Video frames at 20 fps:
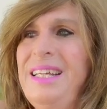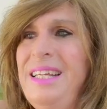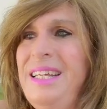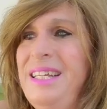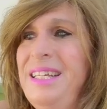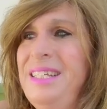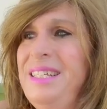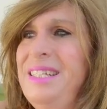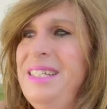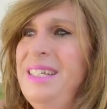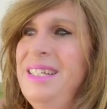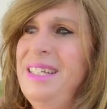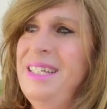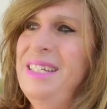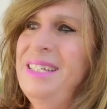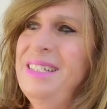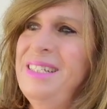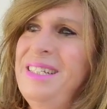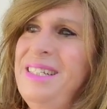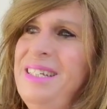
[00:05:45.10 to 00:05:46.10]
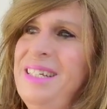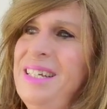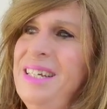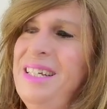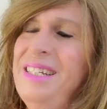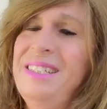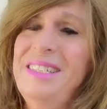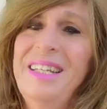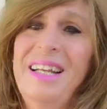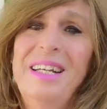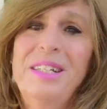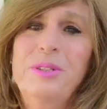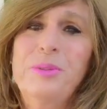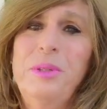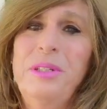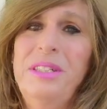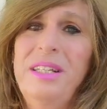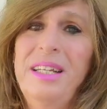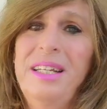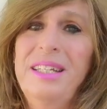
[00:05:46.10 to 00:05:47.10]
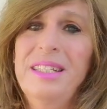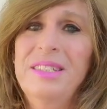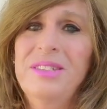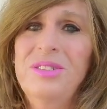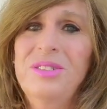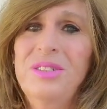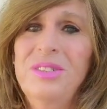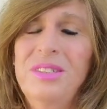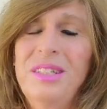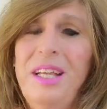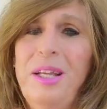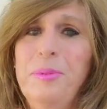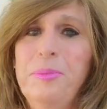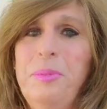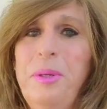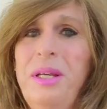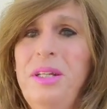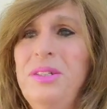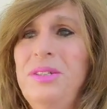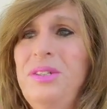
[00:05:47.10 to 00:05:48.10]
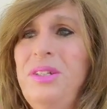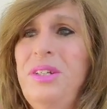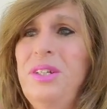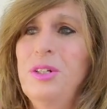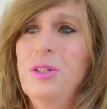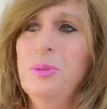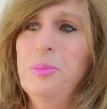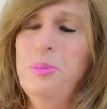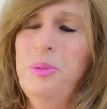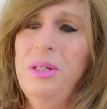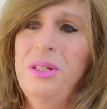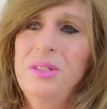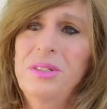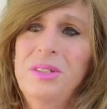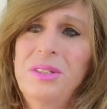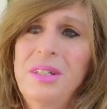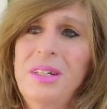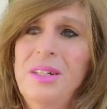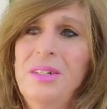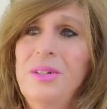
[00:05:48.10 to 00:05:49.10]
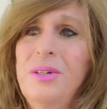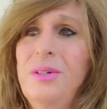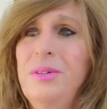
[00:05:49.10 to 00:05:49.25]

It, it, it sounds ridiculous to say a pinch here, a pinch there.